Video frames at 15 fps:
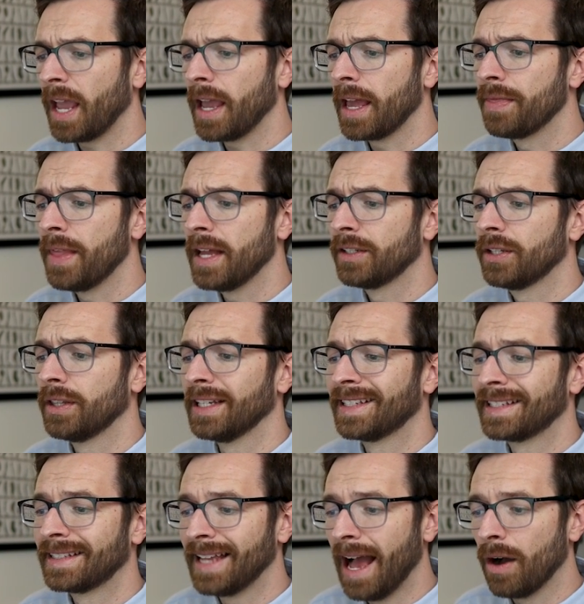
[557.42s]
And then to the
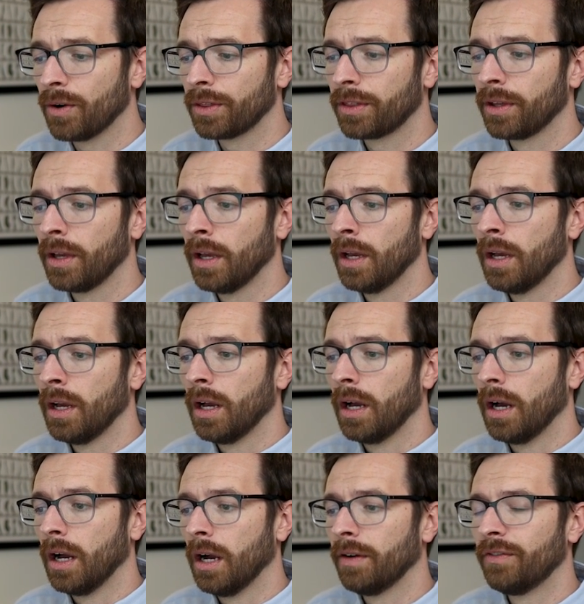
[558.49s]
south
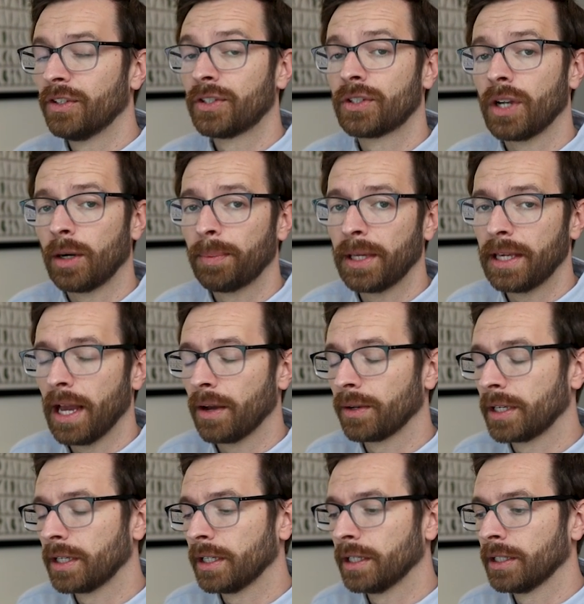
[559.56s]
of Sarpy
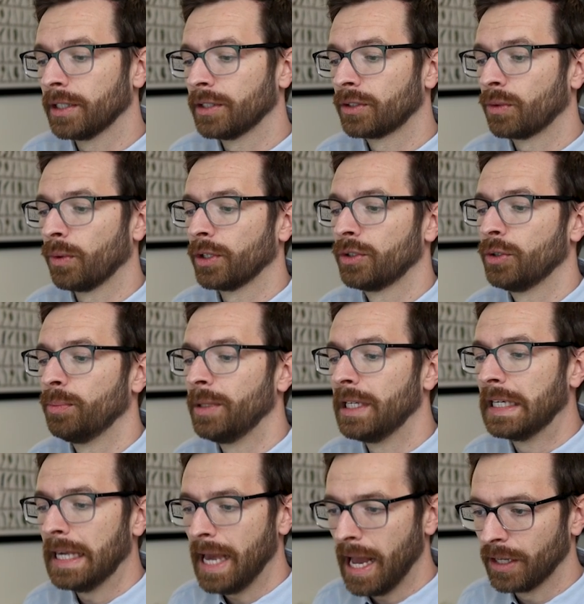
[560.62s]
County is going to be
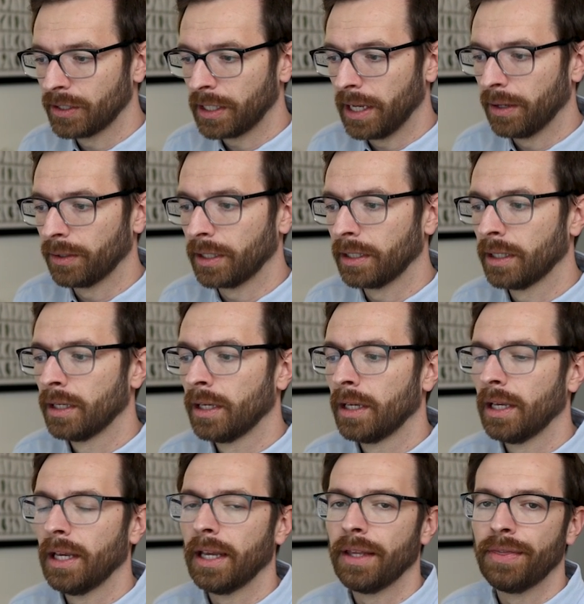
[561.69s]
Cass County,
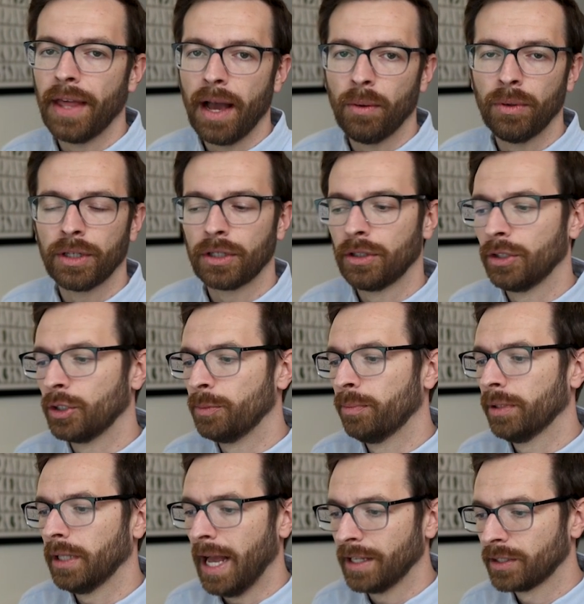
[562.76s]
and that will include
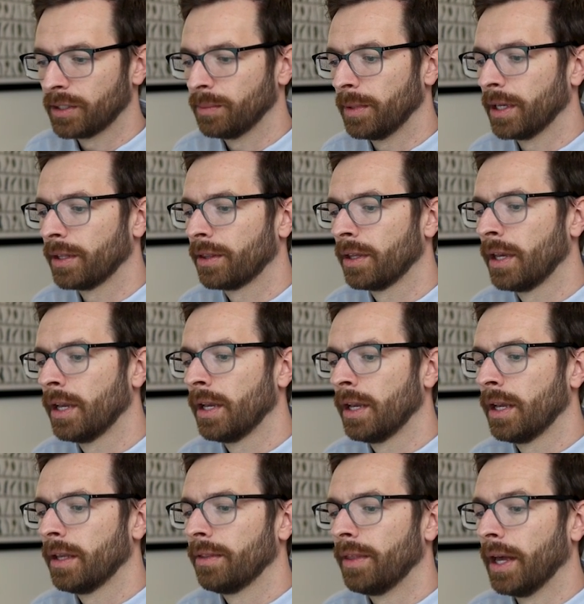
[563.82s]
Plattsmouth.
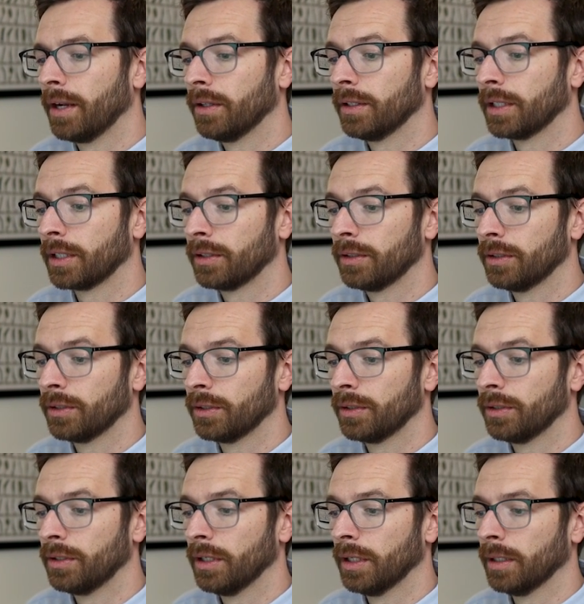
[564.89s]
That'll
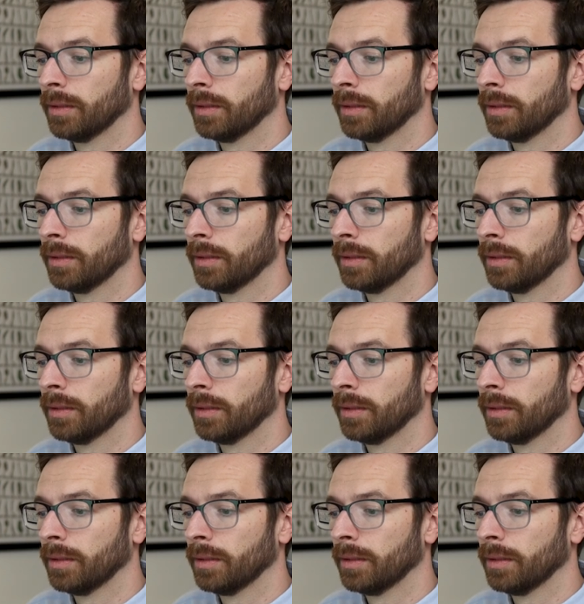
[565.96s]
include